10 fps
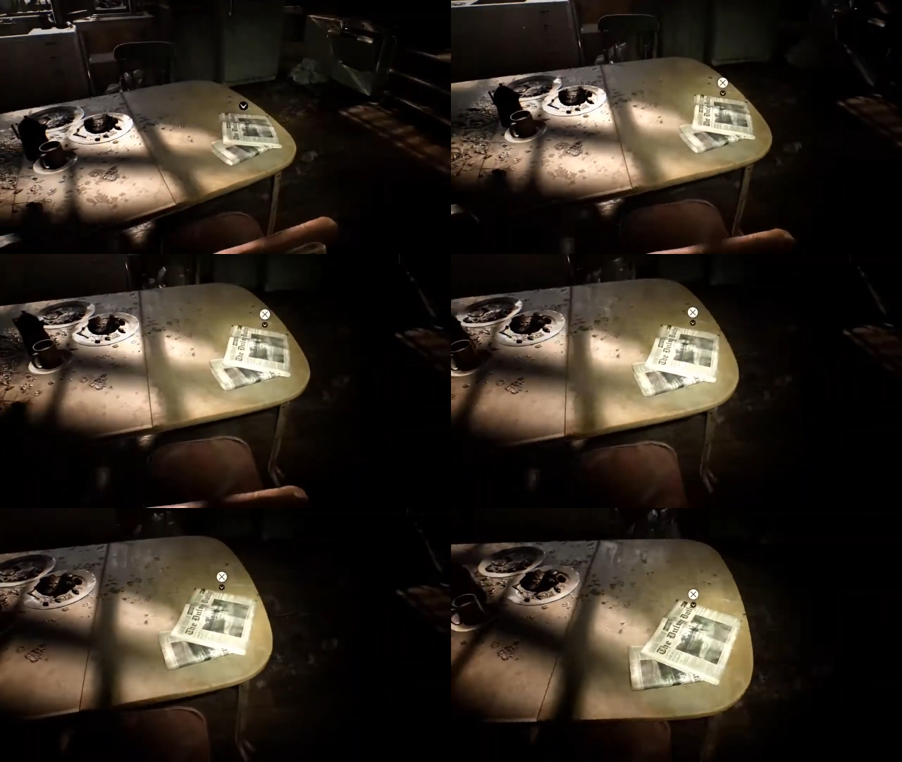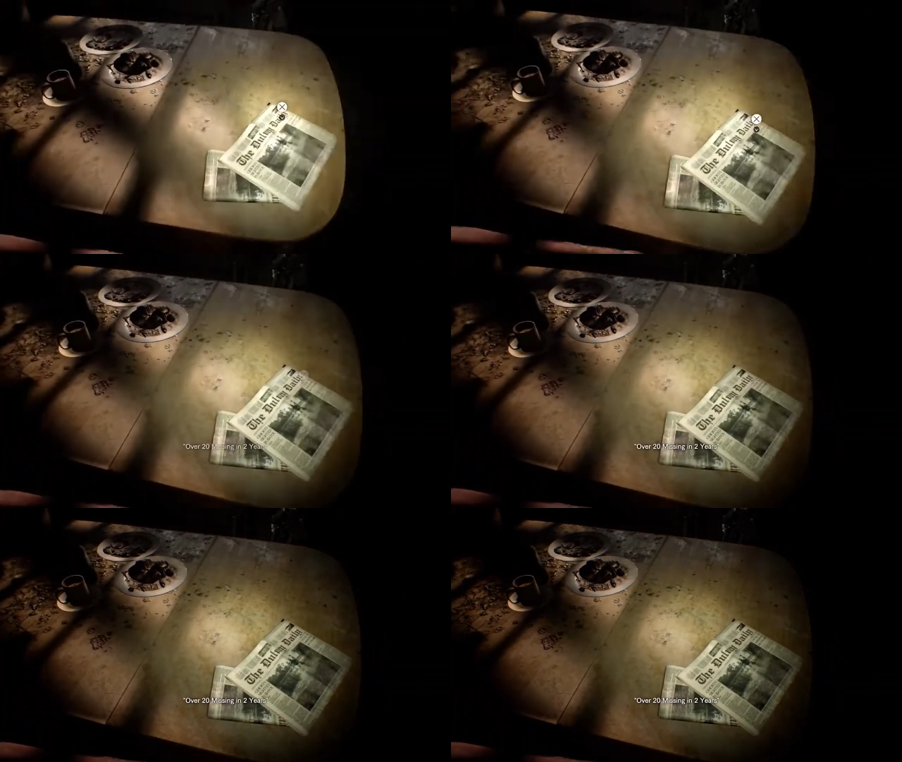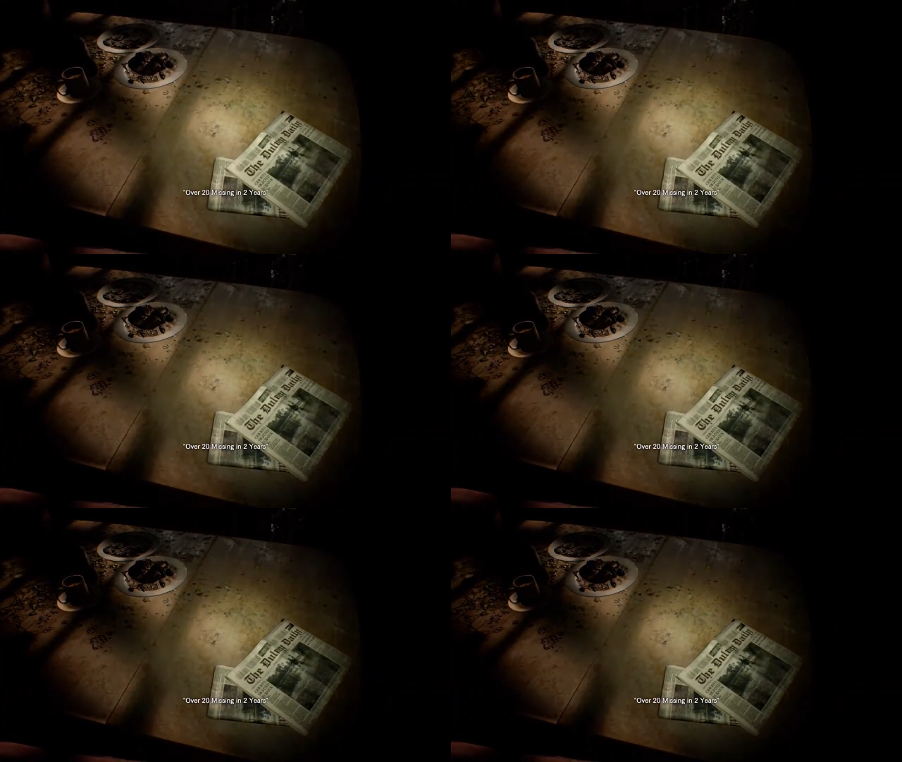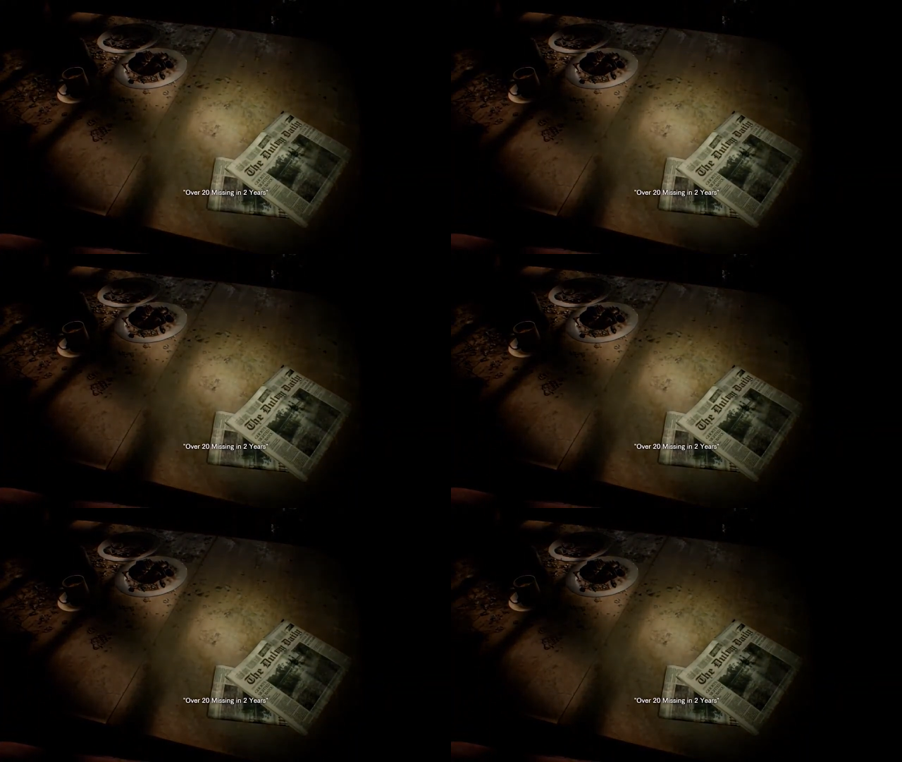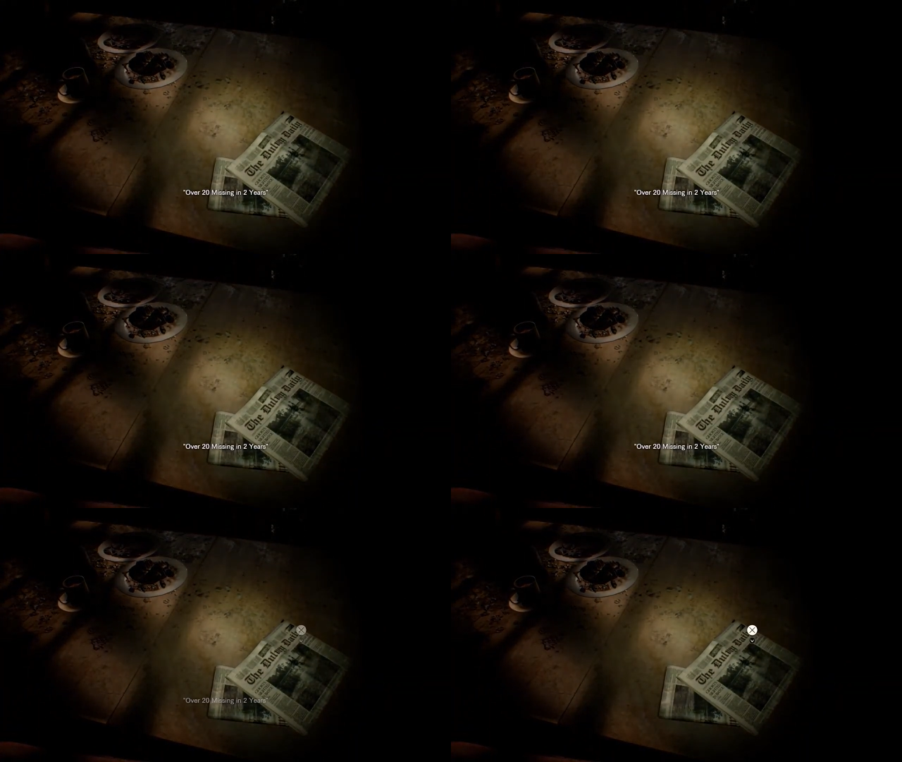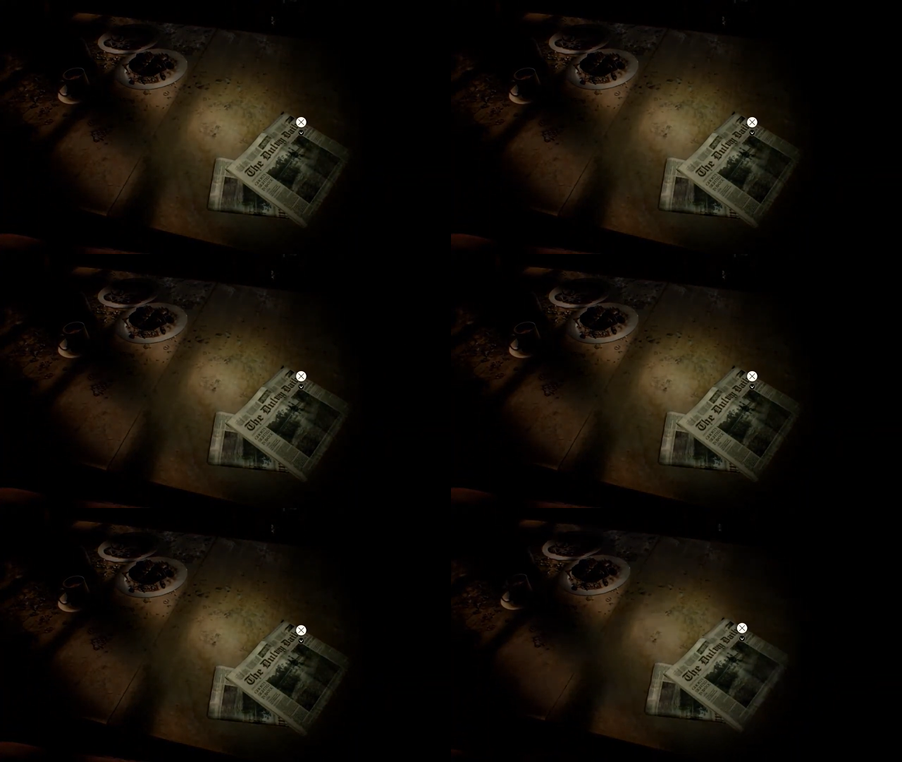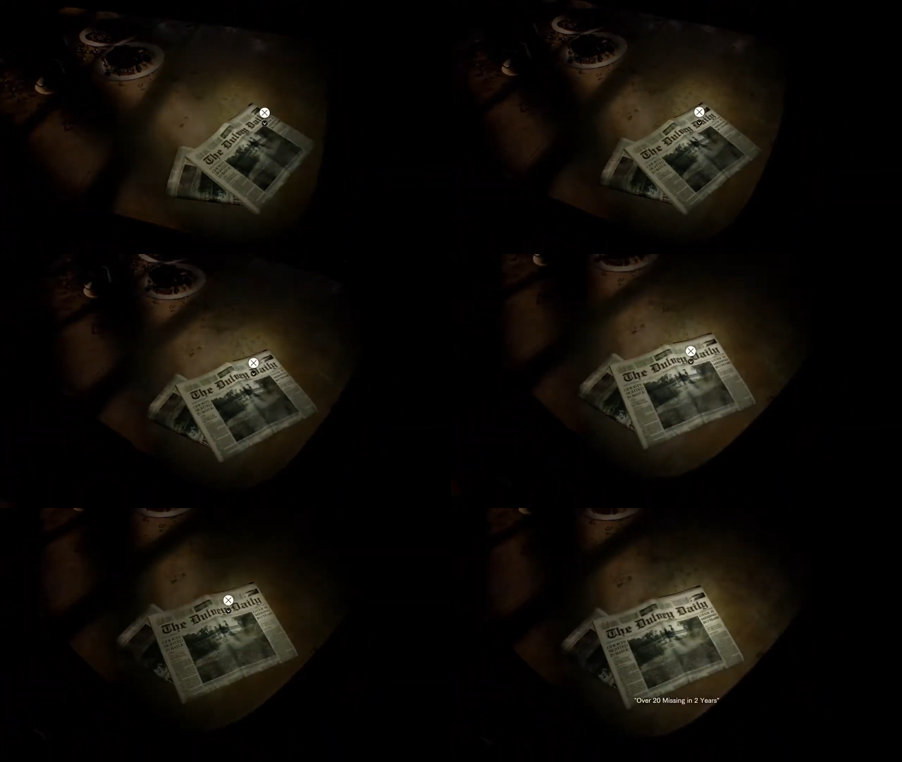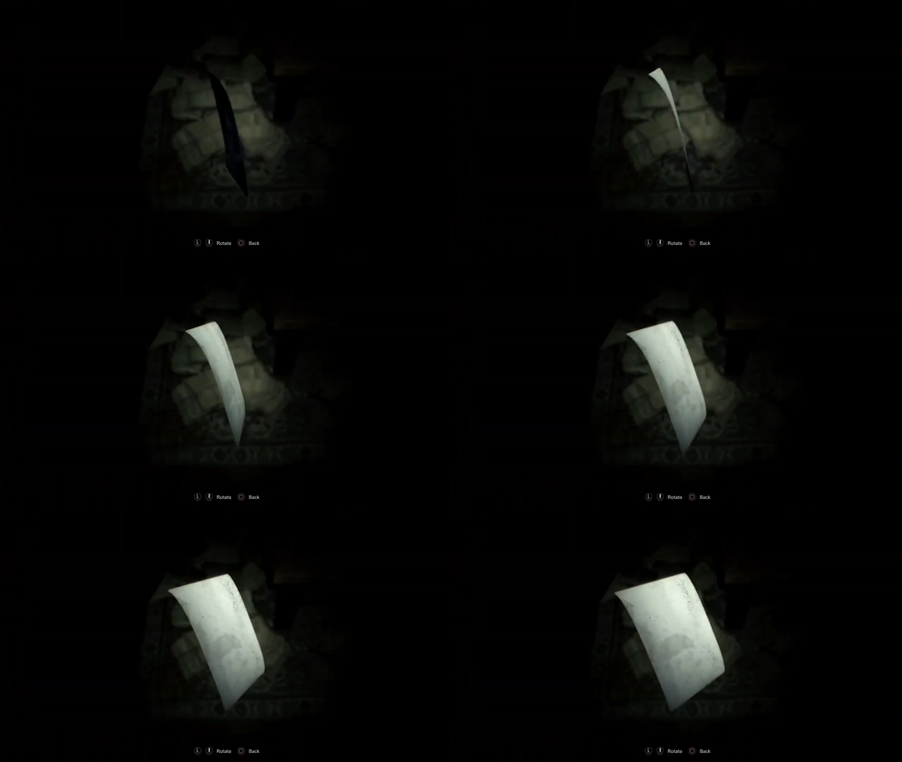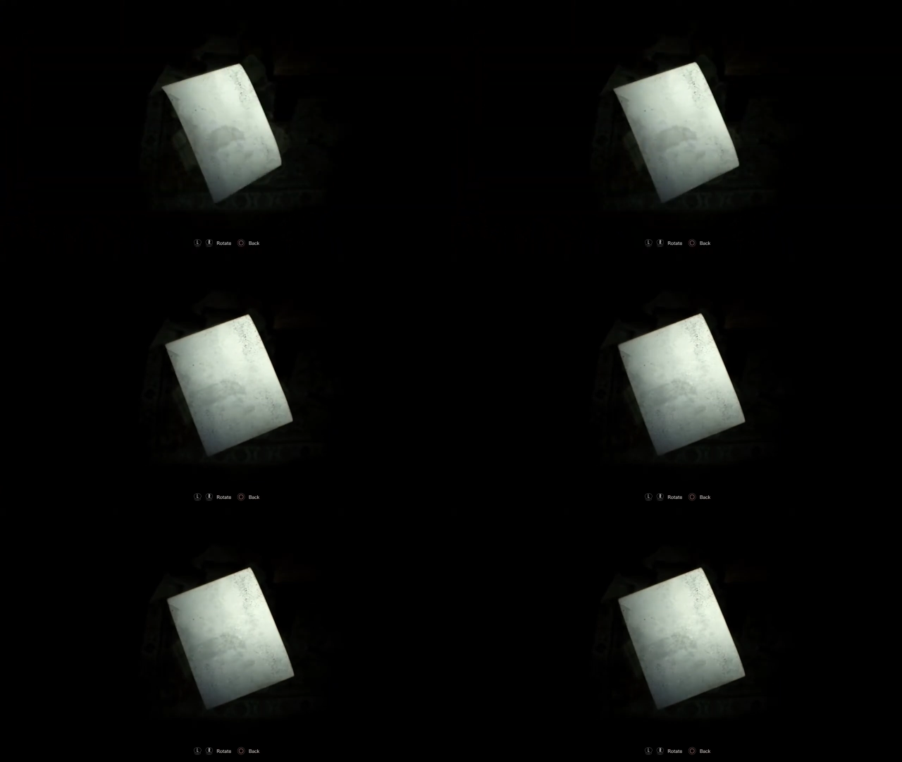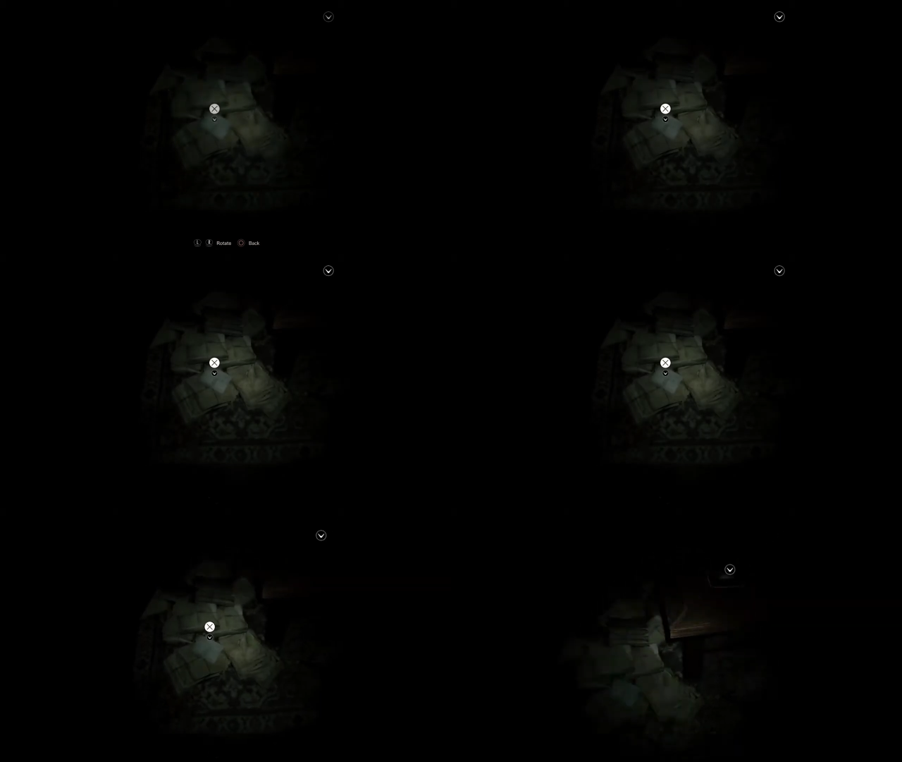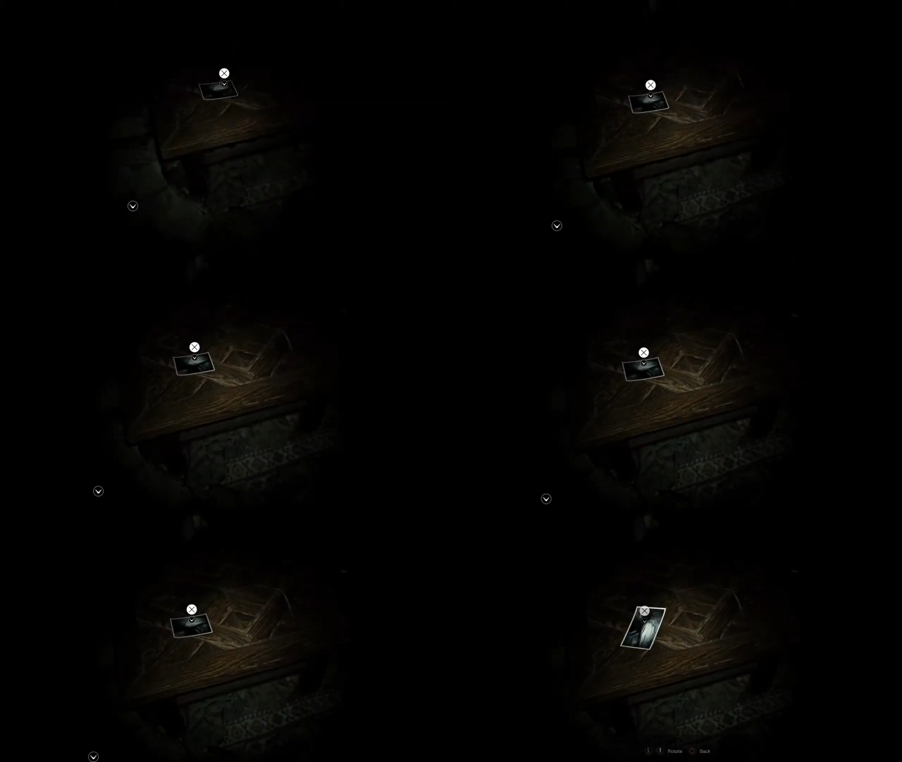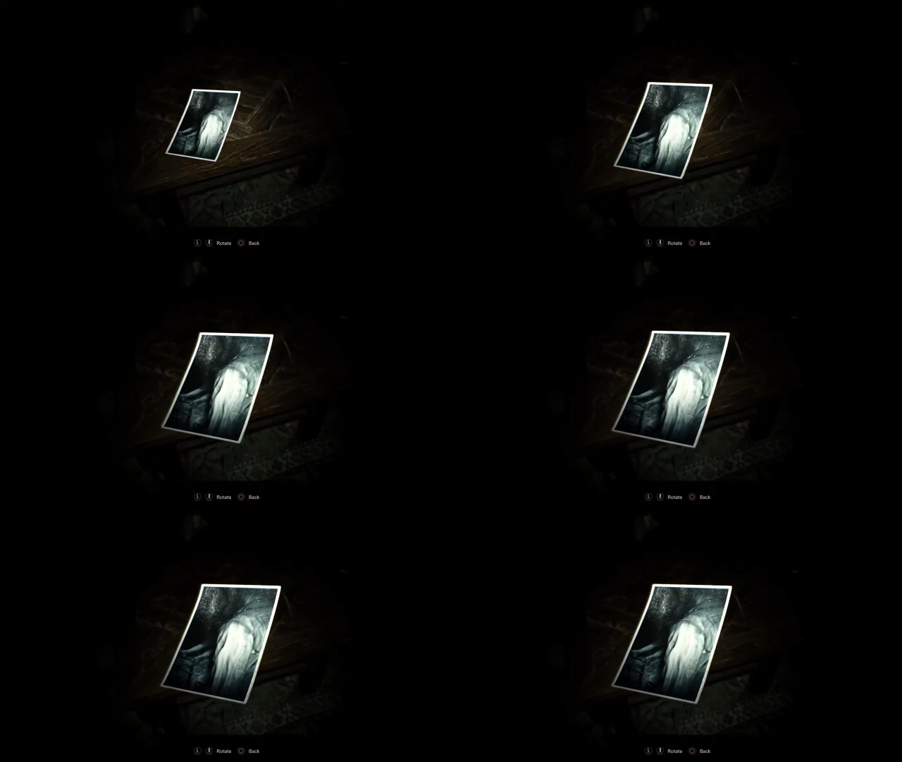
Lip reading: (no speaker visible)